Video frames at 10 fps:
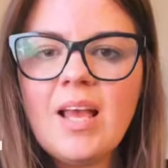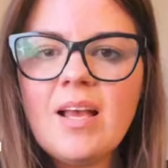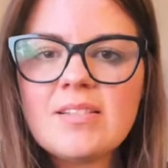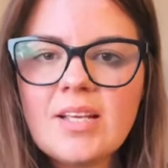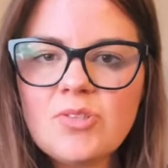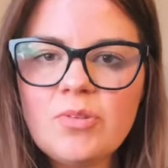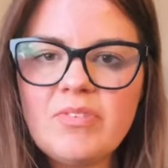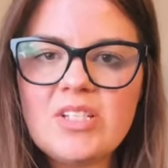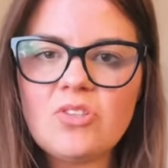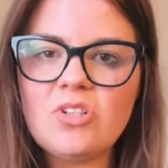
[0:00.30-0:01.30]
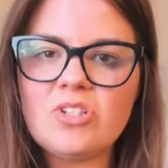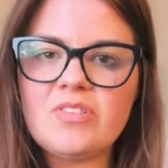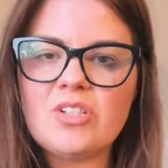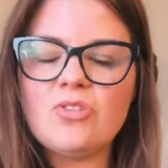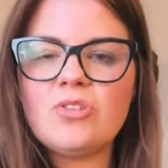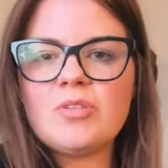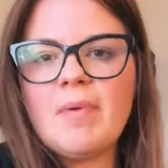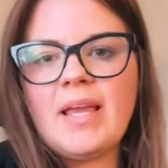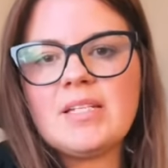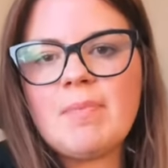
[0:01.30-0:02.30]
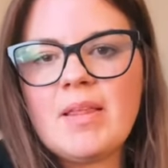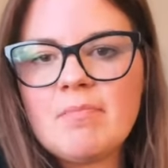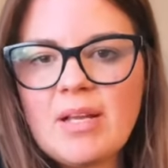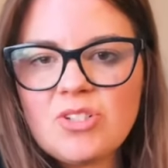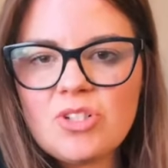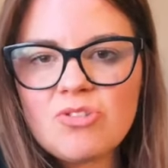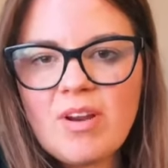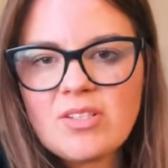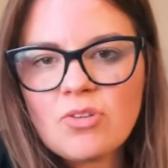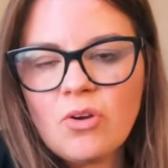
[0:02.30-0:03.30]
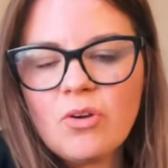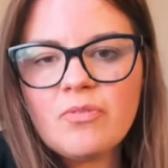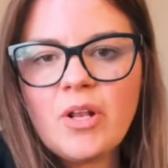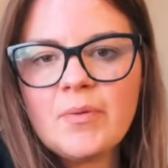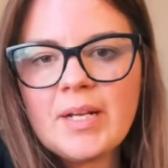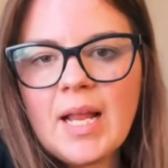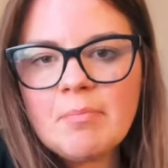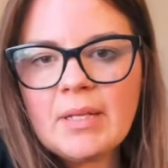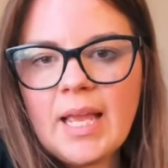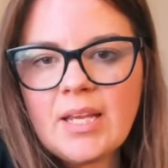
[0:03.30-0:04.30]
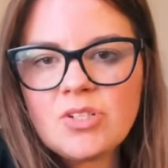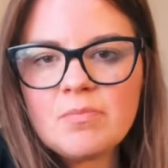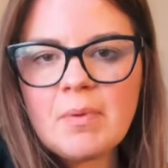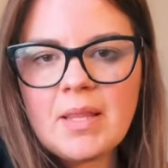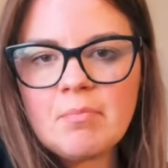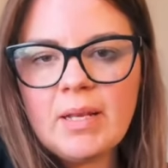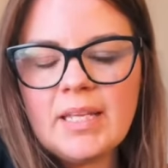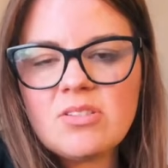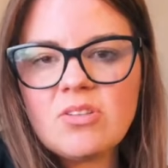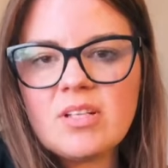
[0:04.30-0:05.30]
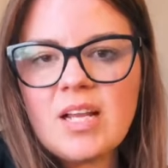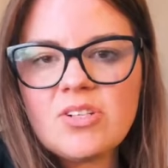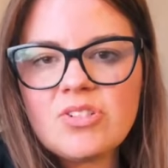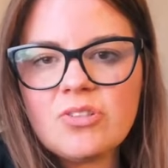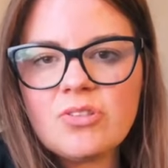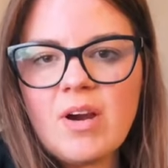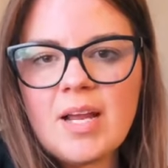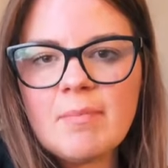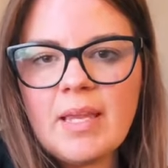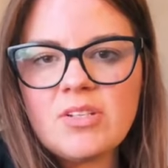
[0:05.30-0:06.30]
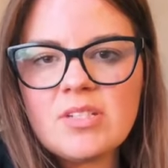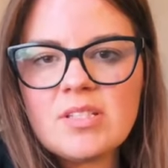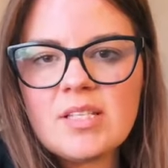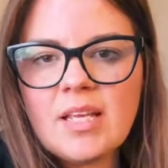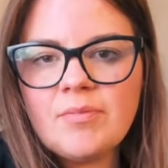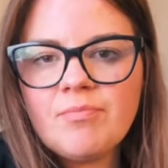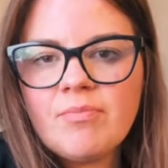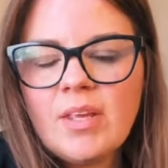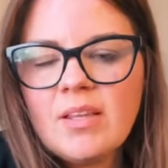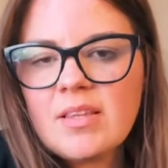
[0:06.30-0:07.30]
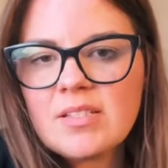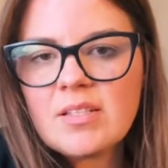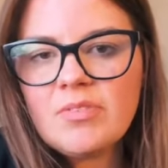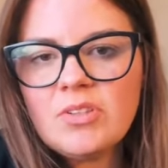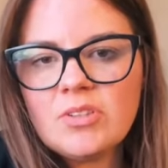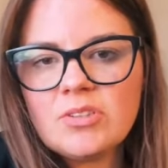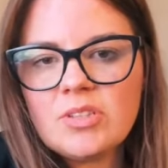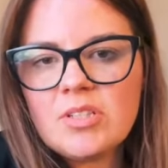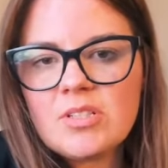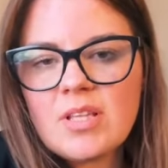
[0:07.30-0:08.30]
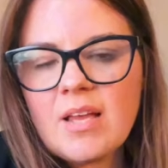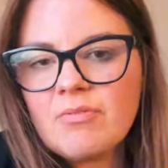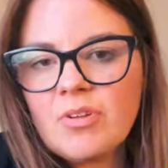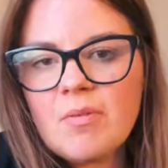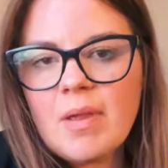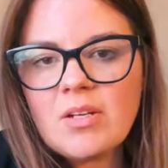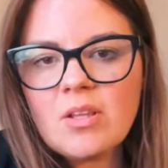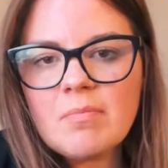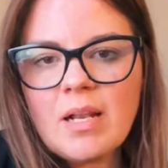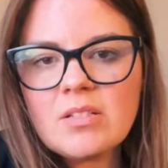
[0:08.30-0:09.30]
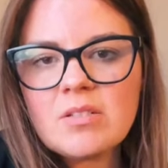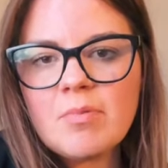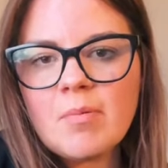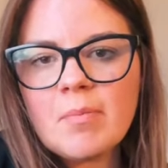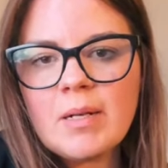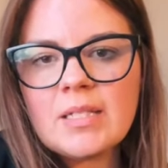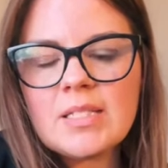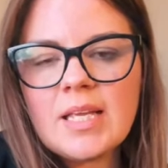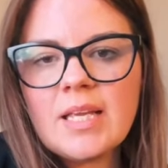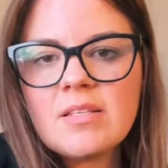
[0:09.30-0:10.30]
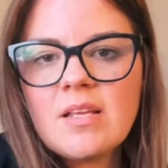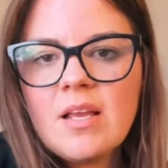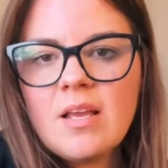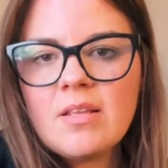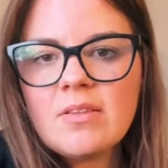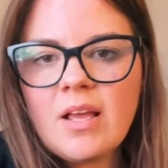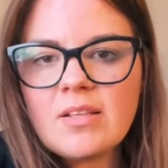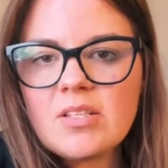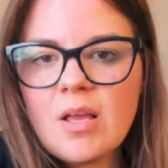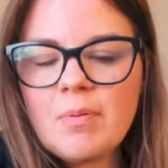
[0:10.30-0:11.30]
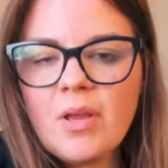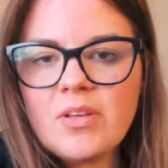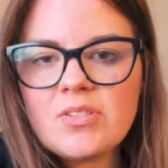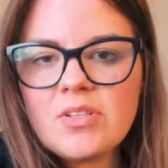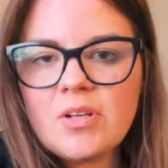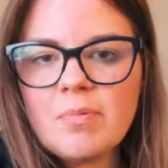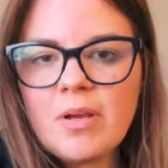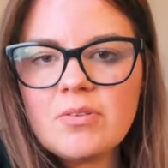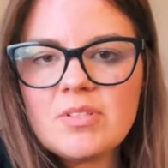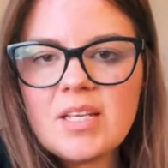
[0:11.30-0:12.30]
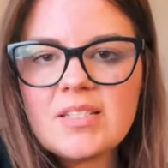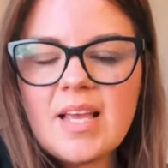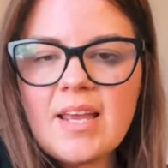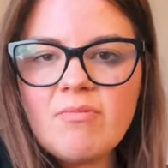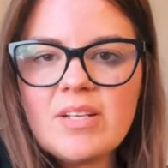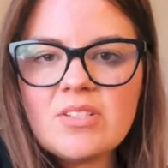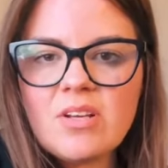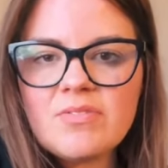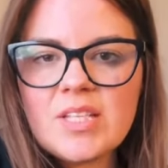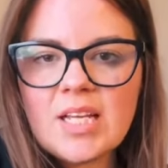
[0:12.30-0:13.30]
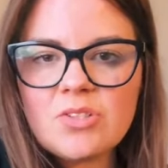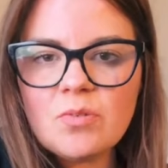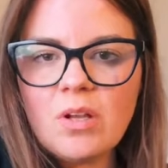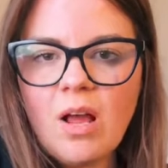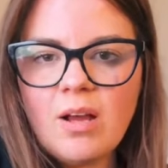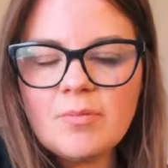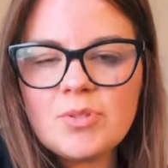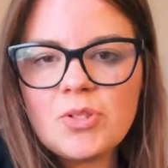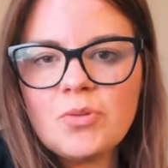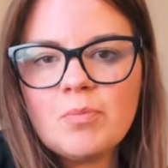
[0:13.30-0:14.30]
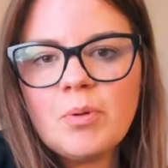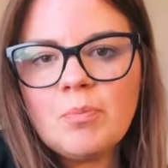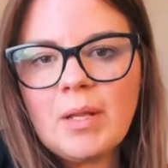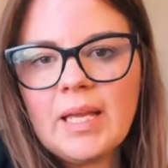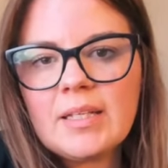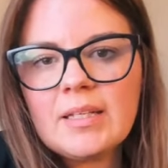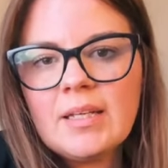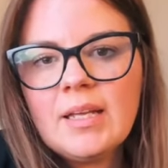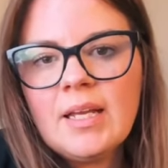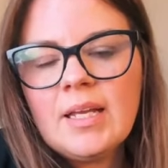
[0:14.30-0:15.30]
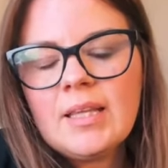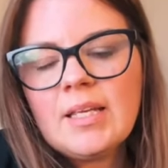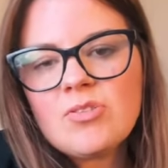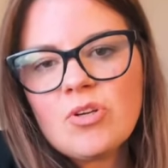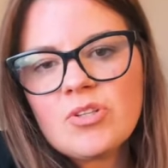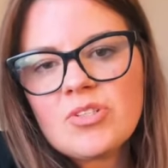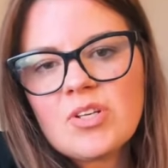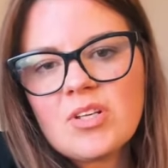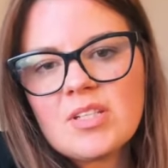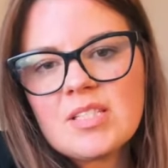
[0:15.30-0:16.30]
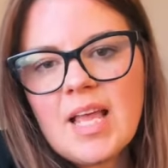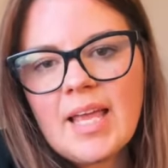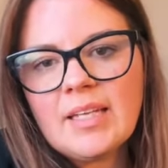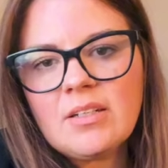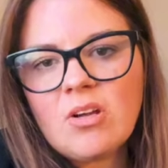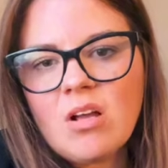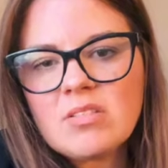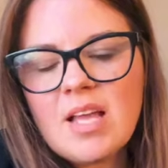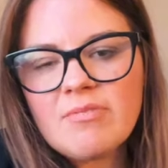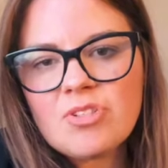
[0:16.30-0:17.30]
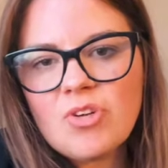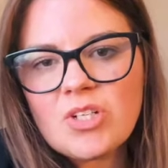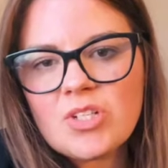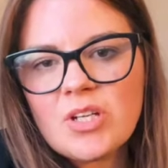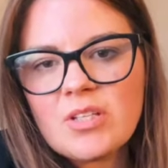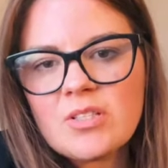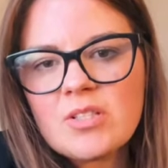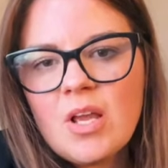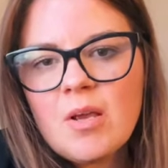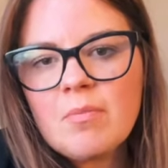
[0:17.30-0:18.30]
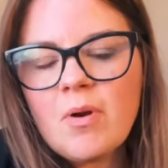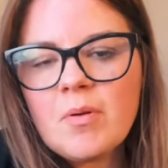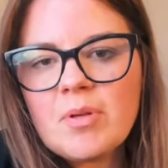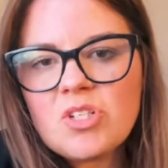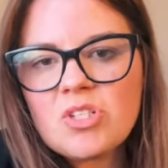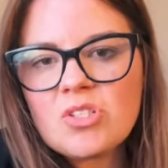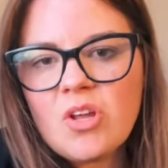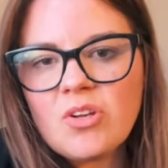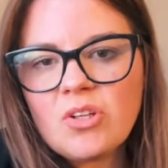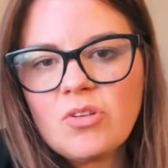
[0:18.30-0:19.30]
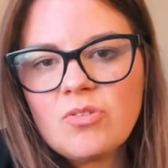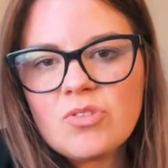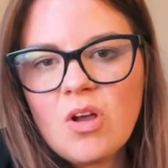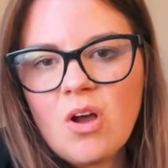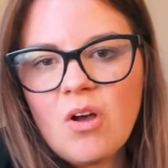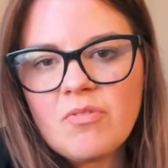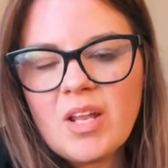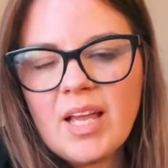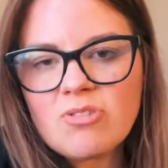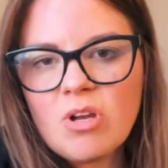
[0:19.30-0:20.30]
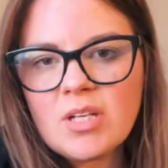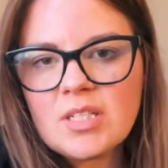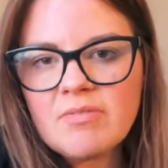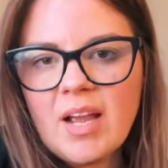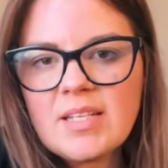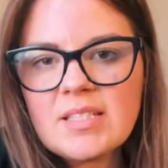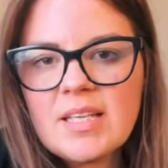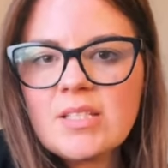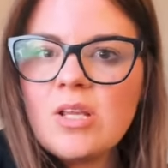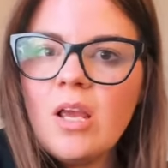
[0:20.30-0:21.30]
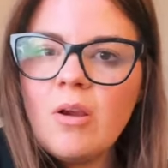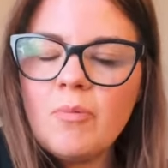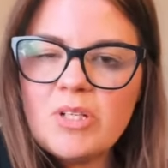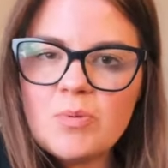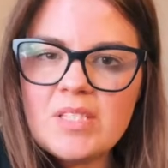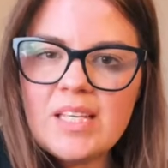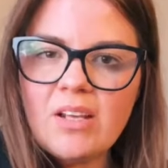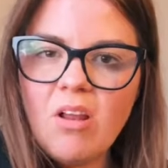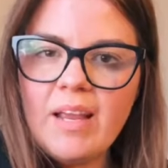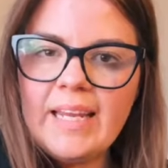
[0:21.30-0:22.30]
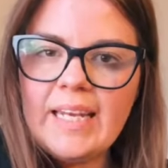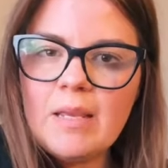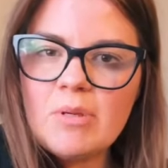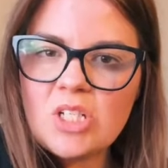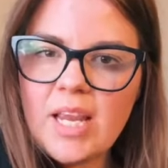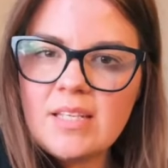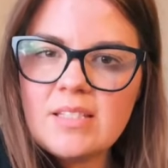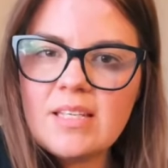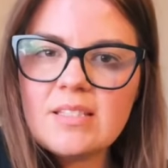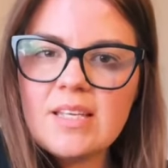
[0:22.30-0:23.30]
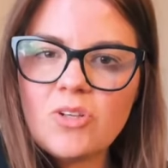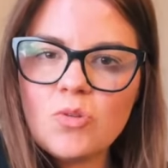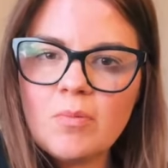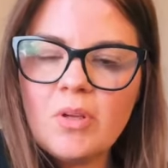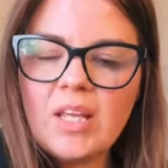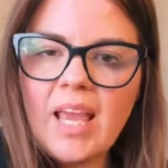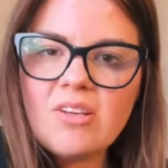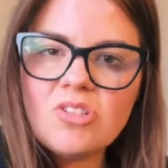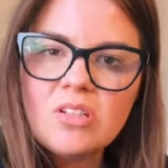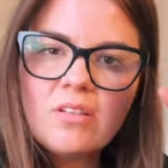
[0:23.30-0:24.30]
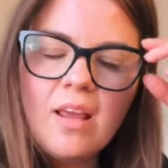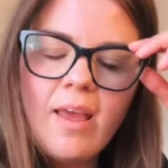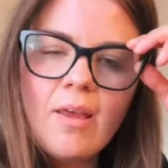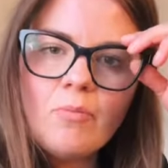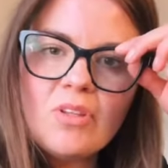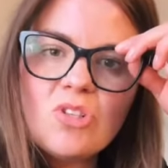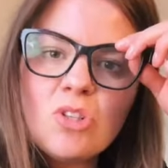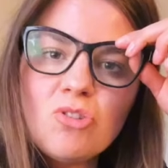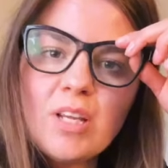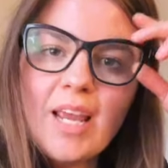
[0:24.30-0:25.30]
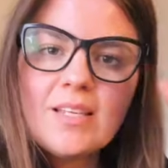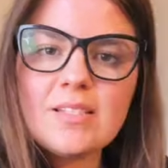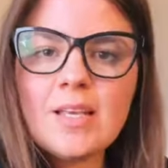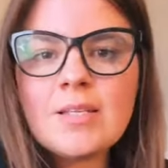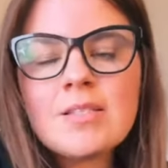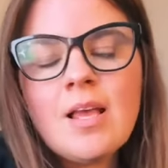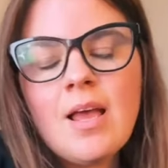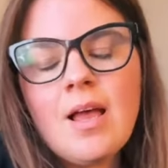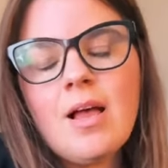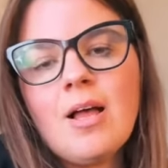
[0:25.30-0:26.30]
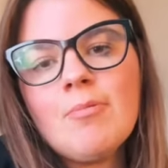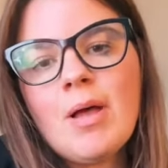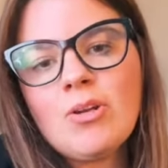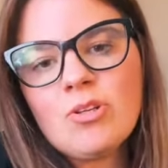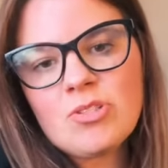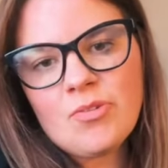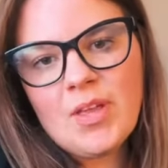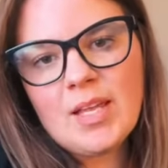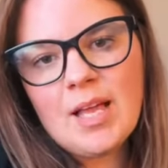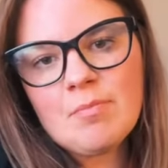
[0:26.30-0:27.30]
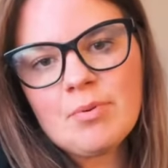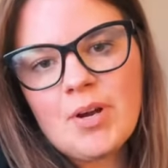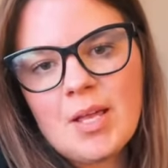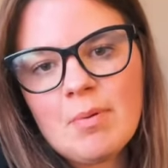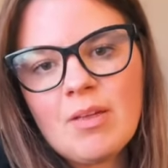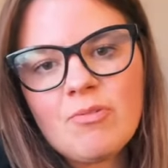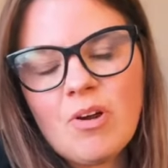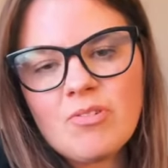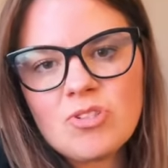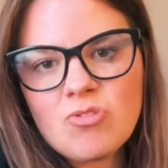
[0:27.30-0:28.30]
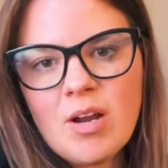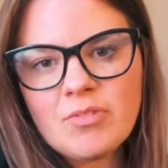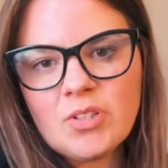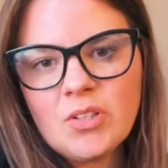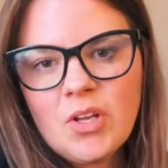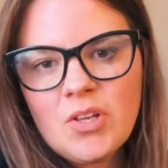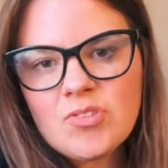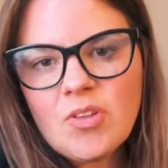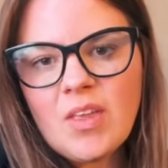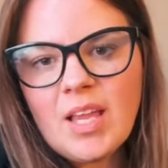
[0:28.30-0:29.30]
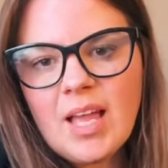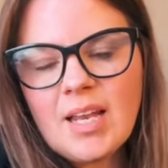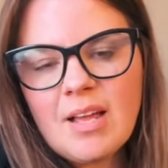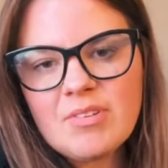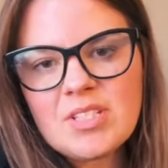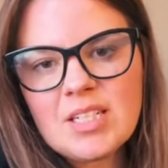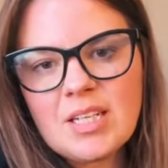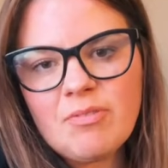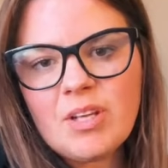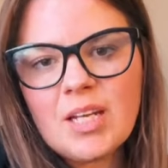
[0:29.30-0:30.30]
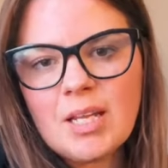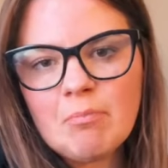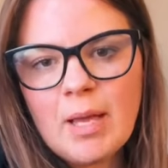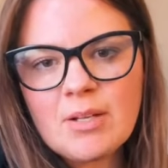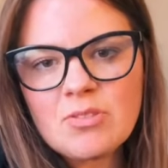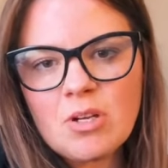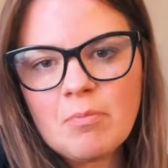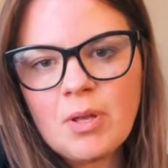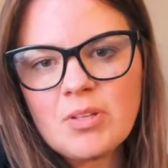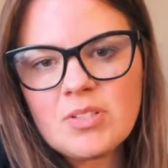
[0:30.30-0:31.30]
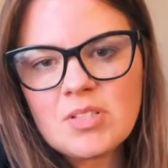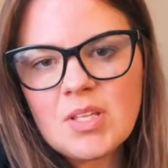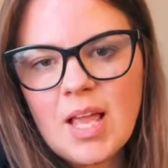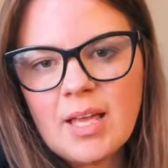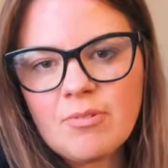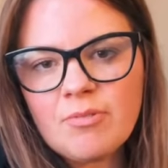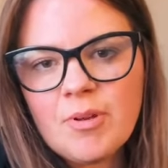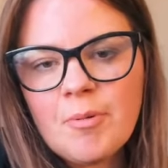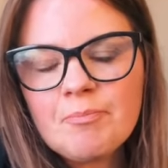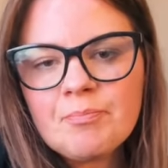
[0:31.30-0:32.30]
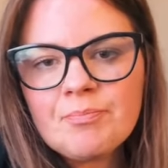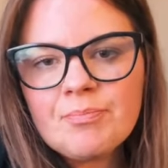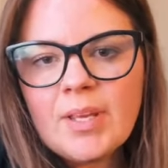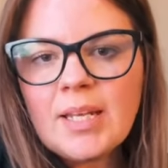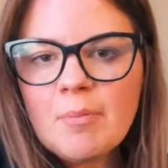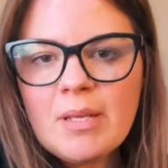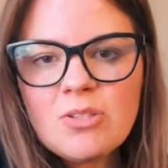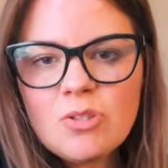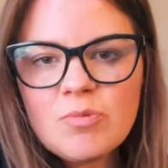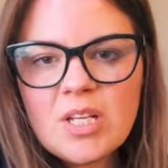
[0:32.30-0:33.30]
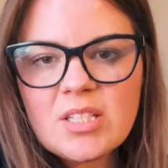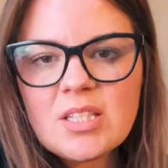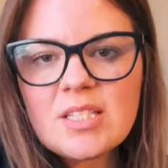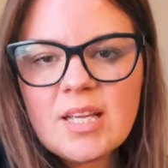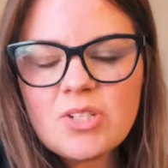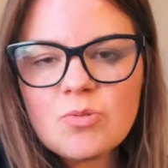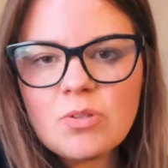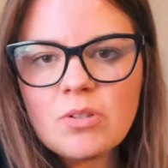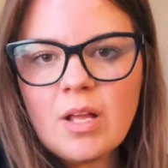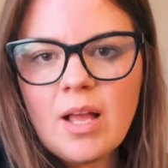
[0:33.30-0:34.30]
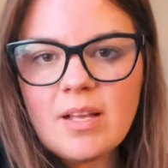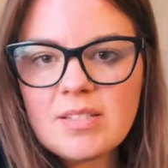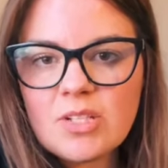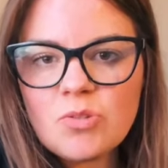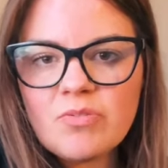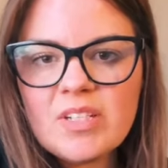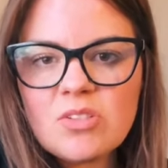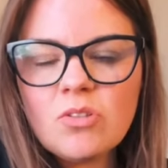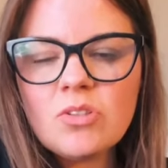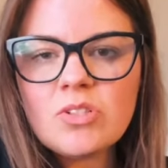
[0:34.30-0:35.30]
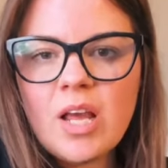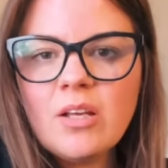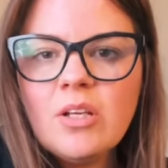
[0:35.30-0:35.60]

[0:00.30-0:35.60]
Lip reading: A sexual risk order is an order made by the Magistrates' Court following an application by the police or the National Crime Agency. They're civil orders, therefore they're made on the balance of probabilities that a person poses a risk of sexual harm to the public. These orders can contain contact restrictions, prohibitions on use of electronic devices, which we see a lot in image cases, sexual communication with children cases, and also they can prohibit foreign travel, so they can have a significant impact on a person's life. Now, being subject to a sexual risk order